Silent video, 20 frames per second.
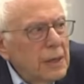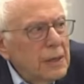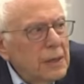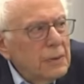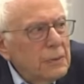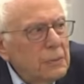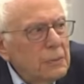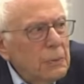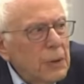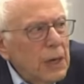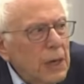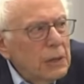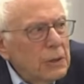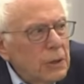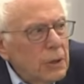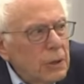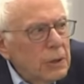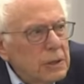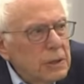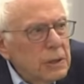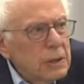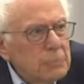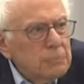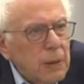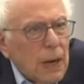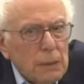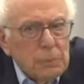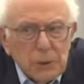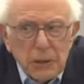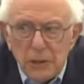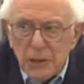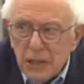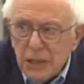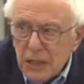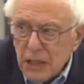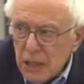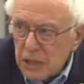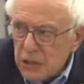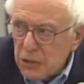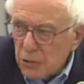what I learned in probably the
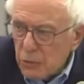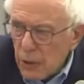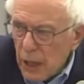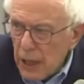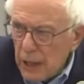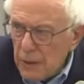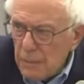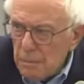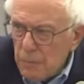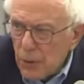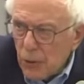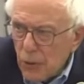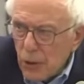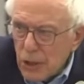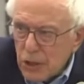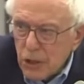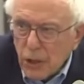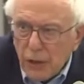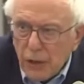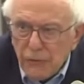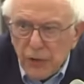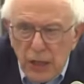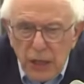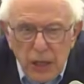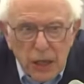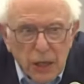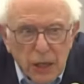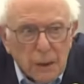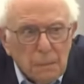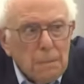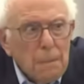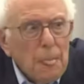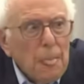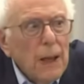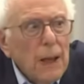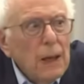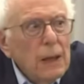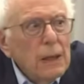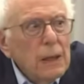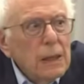6th grade, but also every year
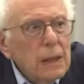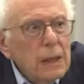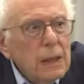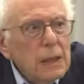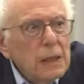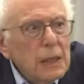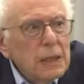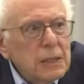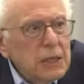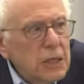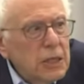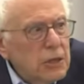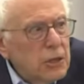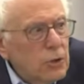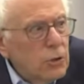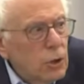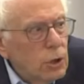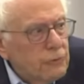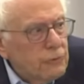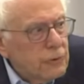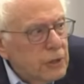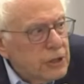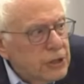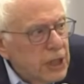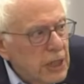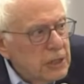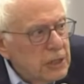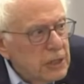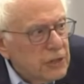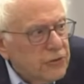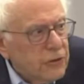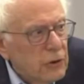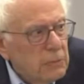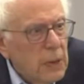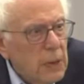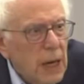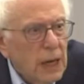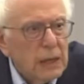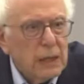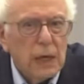in a city called Vergennes,
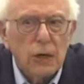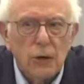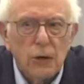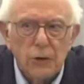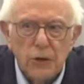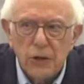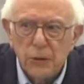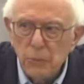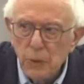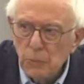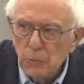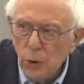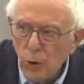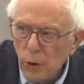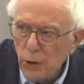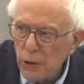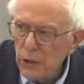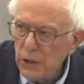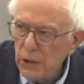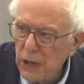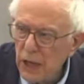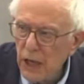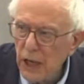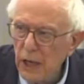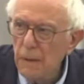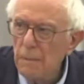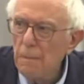Vermont, I go to the Memorial Day